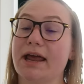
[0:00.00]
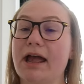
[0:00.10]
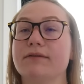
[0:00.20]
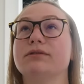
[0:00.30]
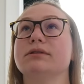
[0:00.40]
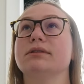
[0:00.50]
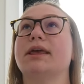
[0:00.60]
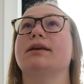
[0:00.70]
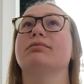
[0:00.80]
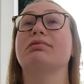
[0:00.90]
and I haven't
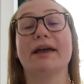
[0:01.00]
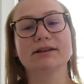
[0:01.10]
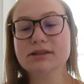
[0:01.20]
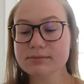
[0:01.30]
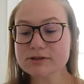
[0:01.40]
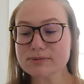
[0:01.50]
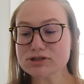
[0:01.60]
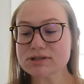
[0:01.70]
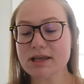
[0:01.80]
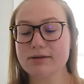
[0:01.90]
like liked them as
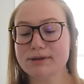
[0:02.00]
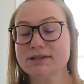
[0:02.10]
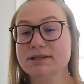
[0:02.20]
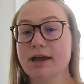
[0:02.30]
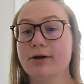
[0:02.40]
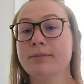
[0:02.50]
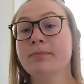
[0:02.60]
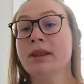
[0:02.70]
much as The Handmaid's Tale,